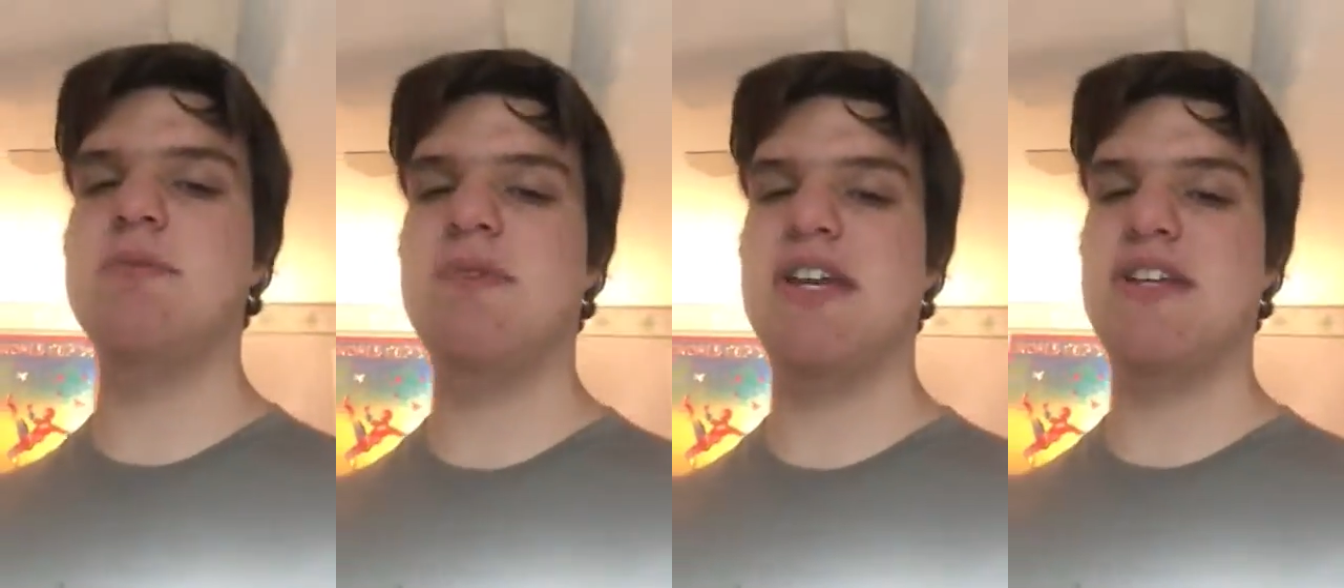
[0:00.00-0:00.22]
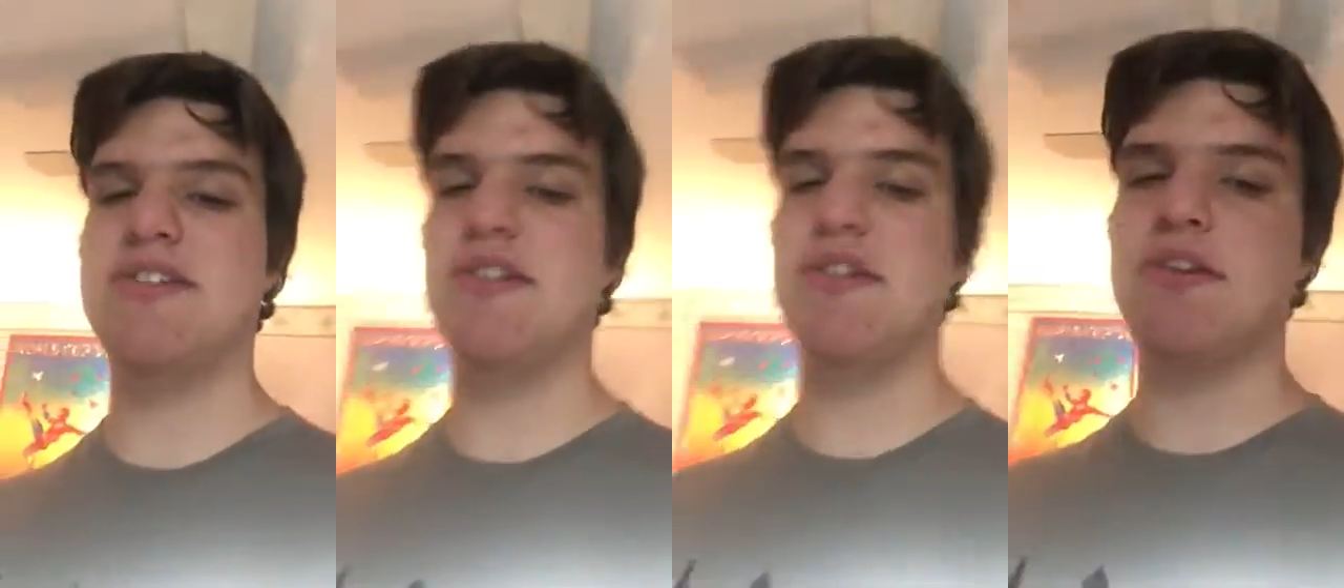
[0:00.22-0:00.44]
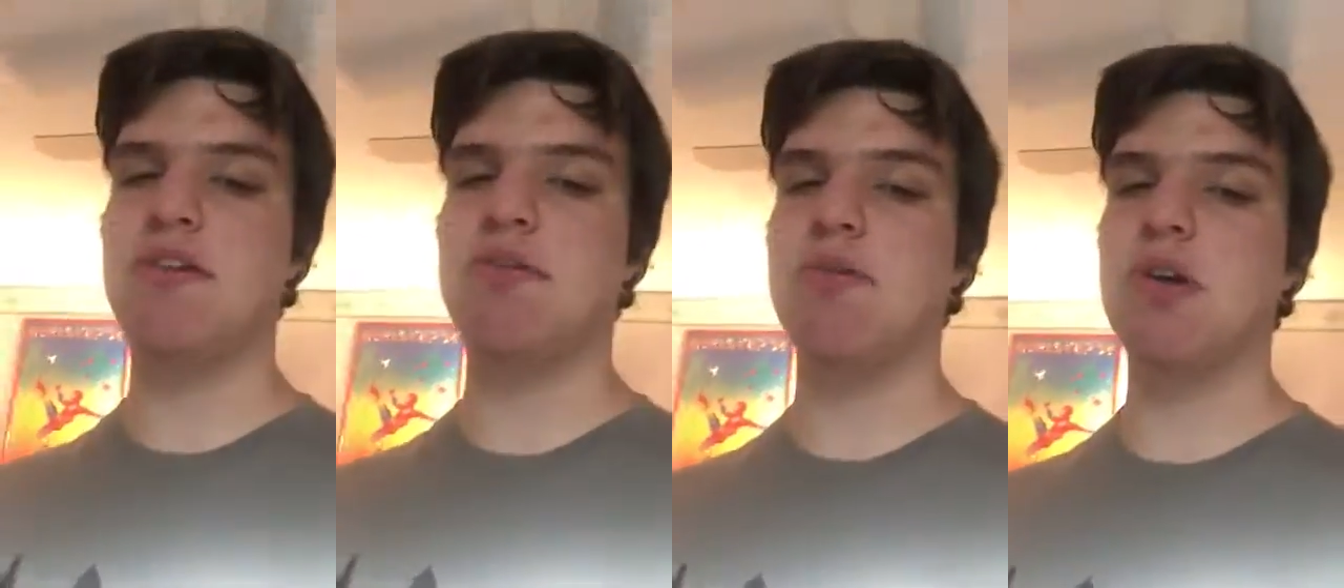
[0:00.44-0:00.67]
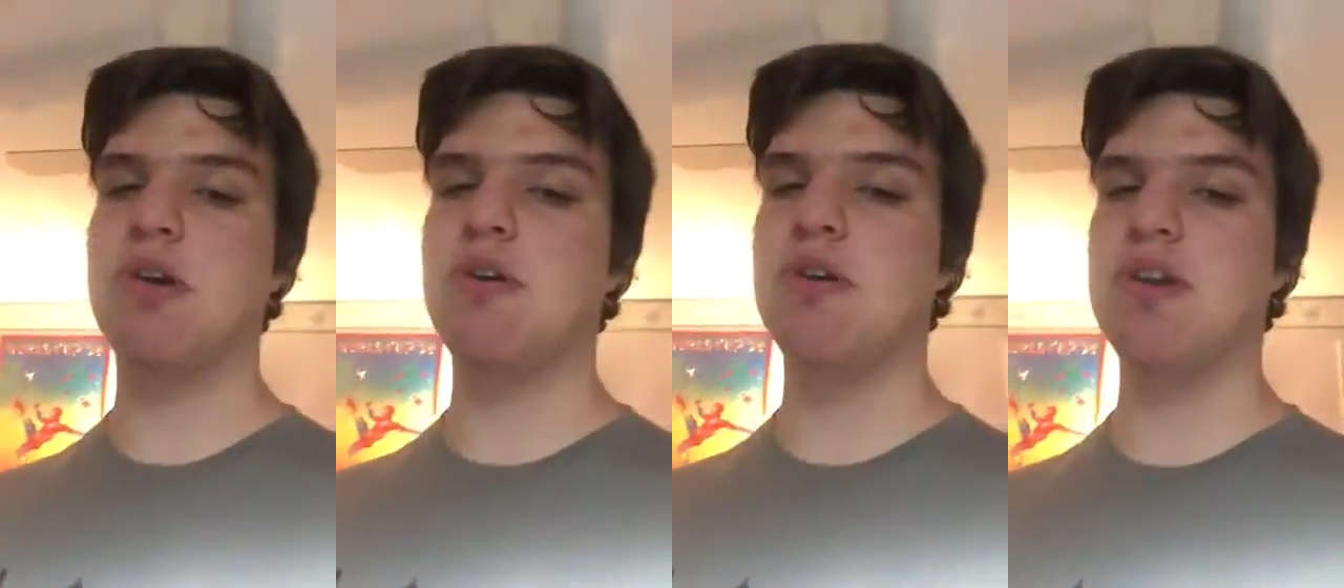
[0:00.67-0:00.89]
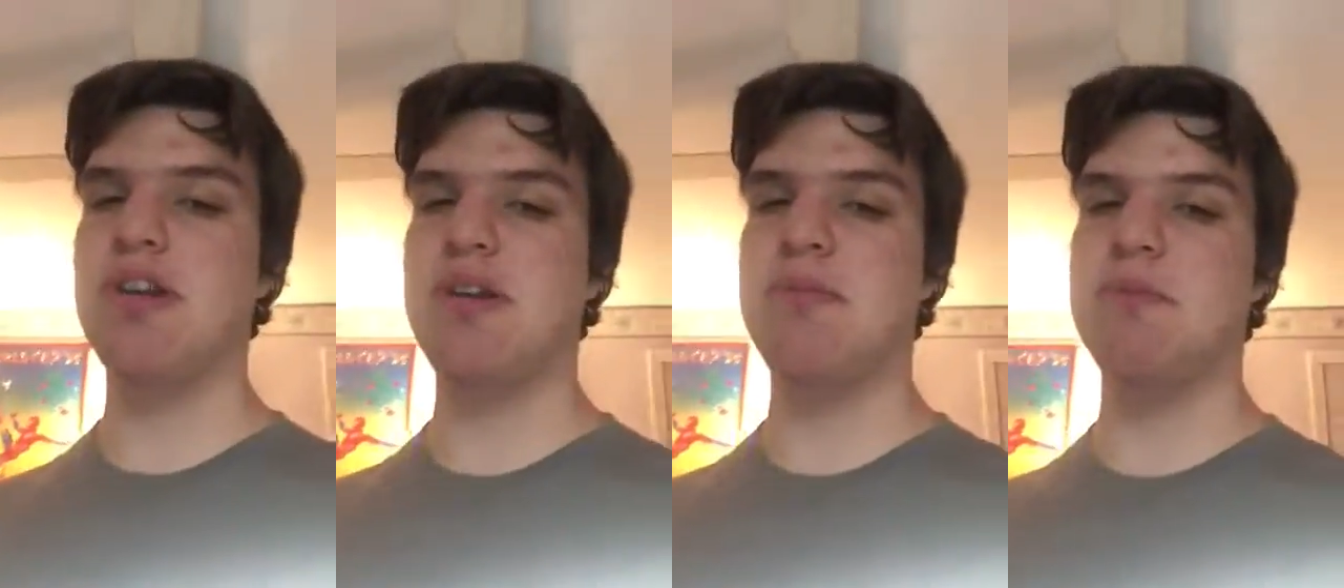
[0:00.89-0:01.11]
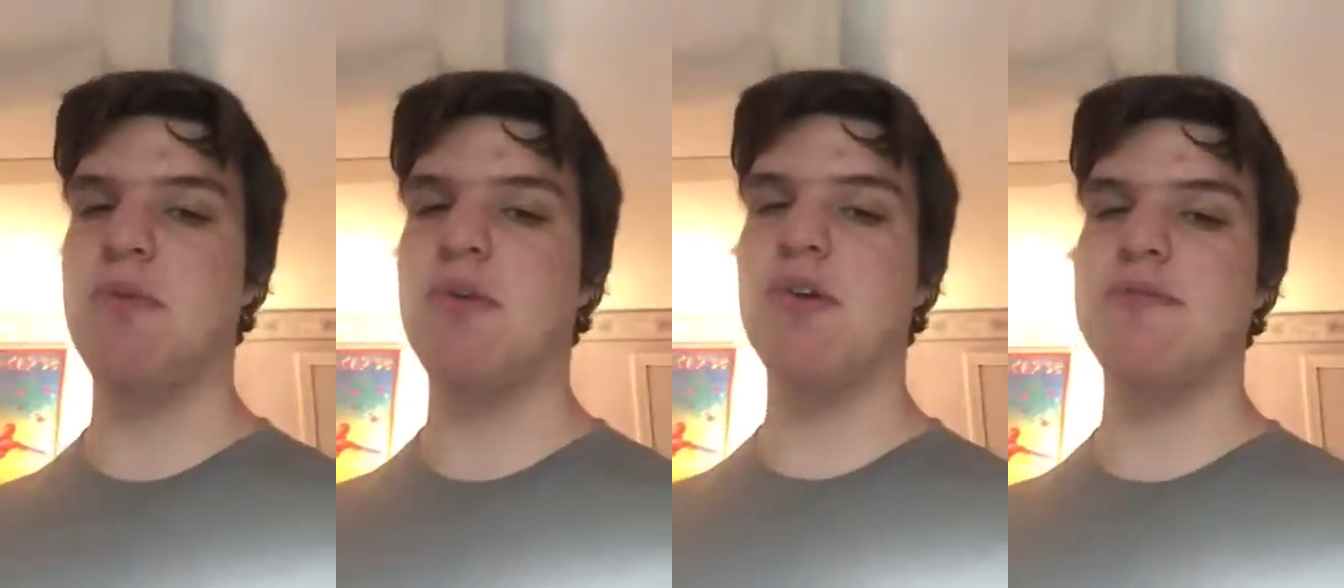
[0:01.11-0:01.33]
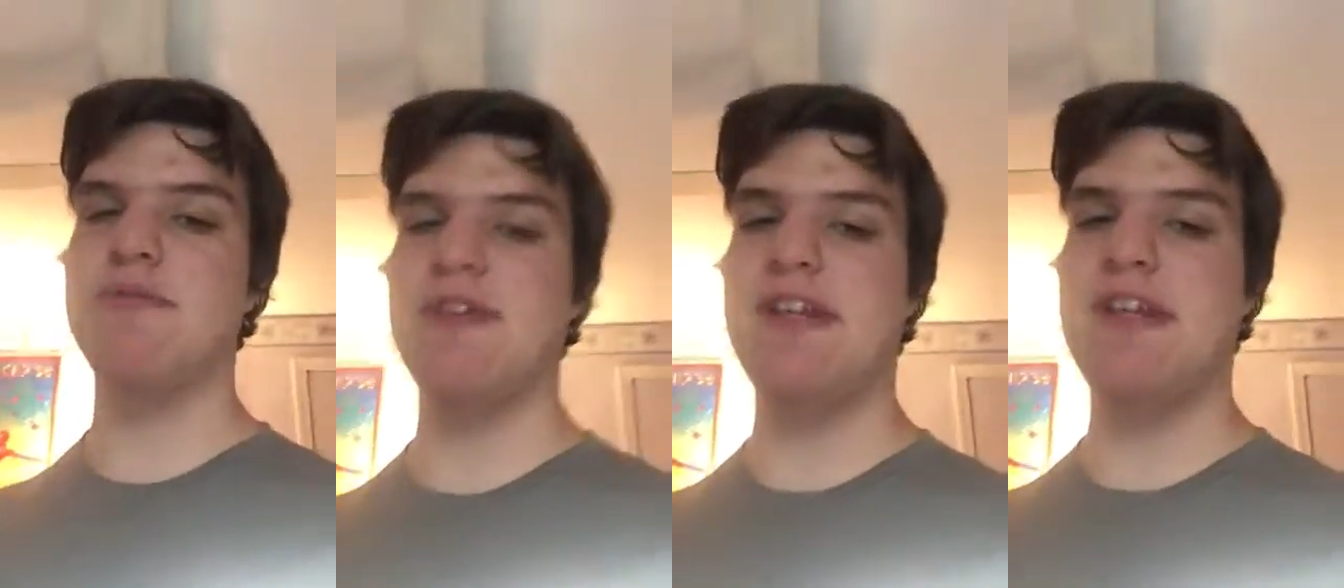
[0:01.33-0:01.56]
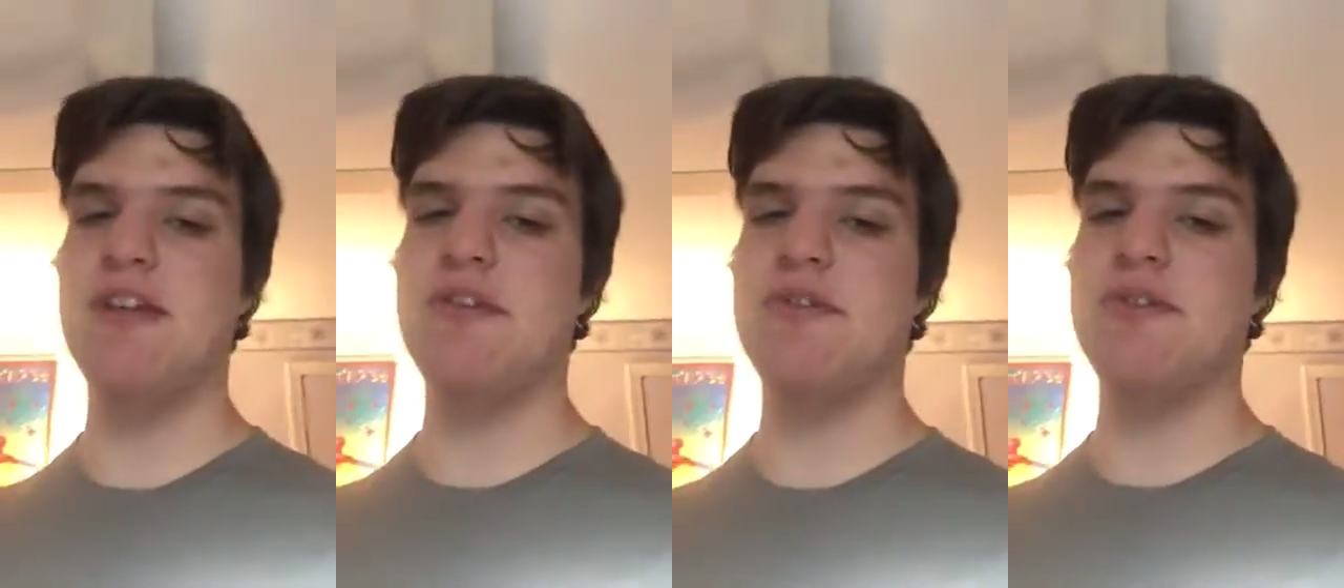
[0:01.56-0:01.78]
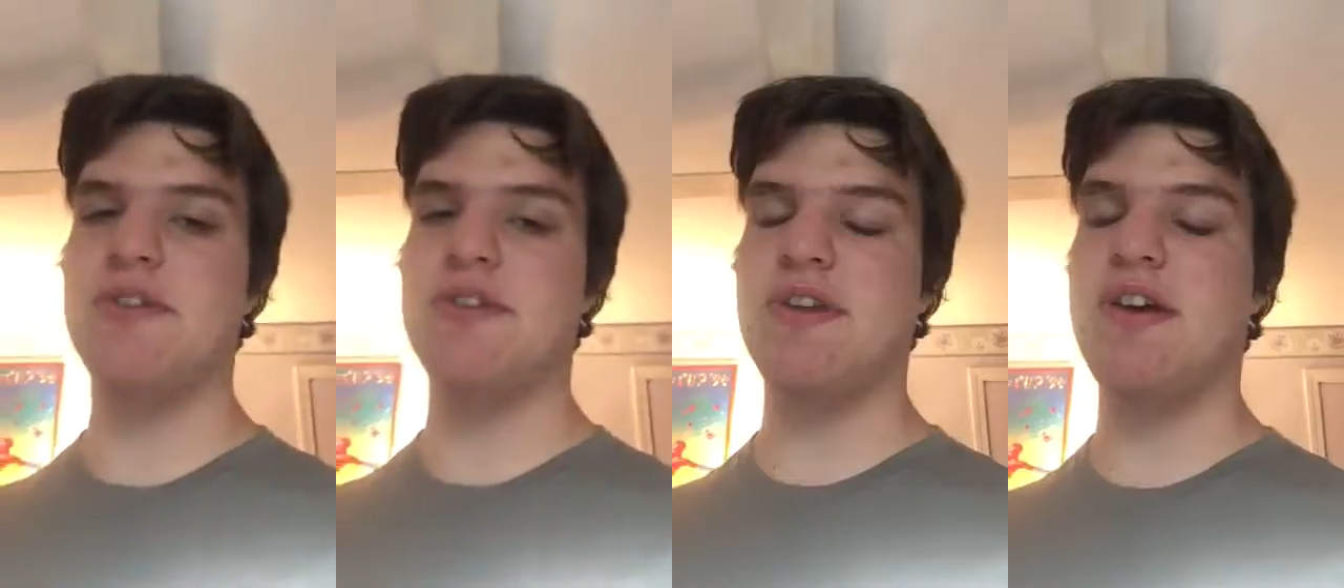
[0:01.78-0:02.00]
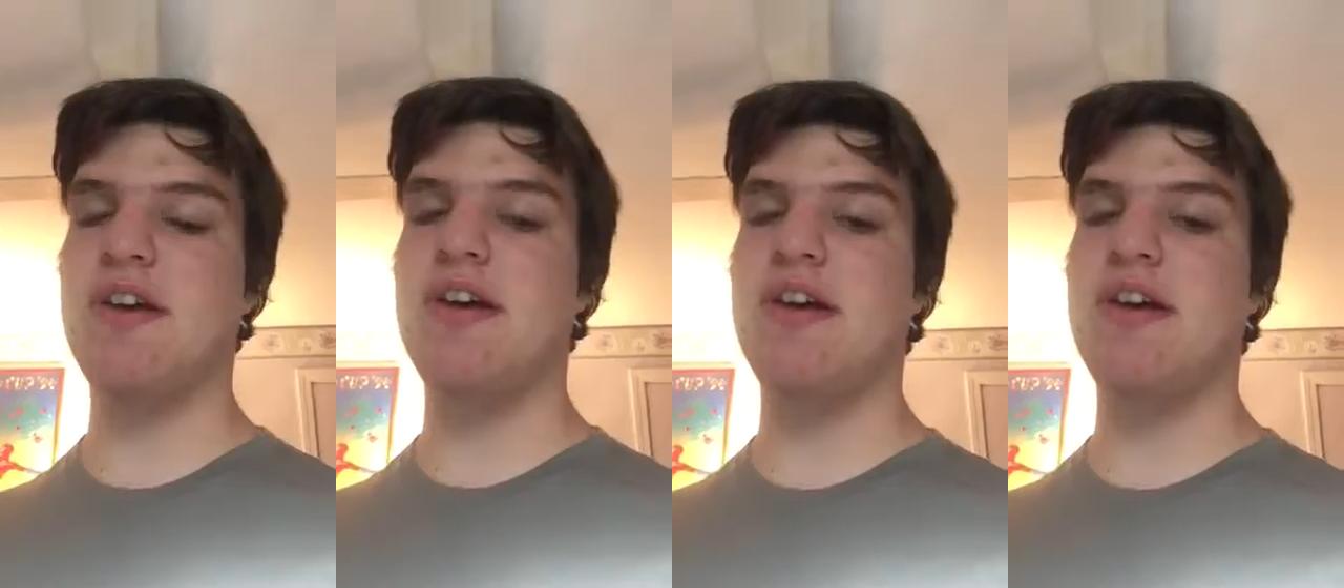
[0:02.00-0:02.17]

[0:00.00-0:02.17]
get to recording more videos